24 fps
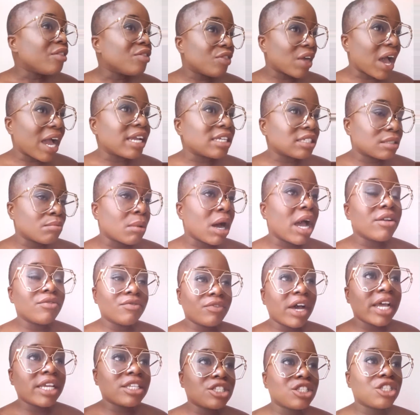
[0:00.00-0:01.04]
that is my
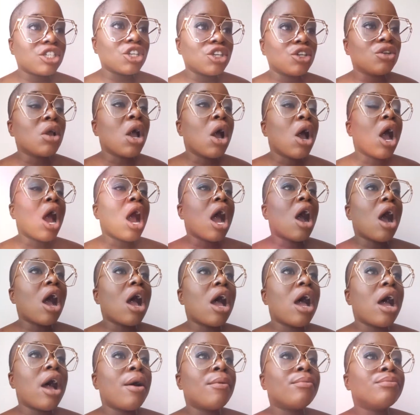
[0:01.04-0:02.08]
advice to you.
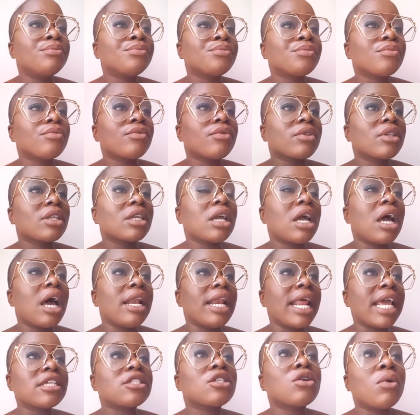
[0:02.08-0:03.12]
A
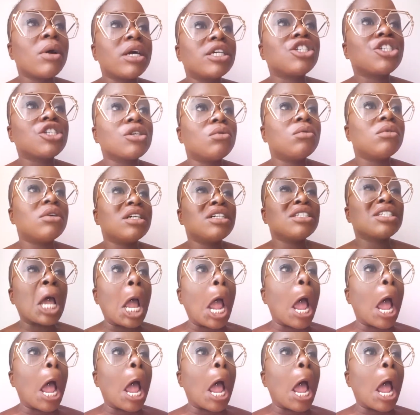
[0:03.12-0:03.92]
next question was,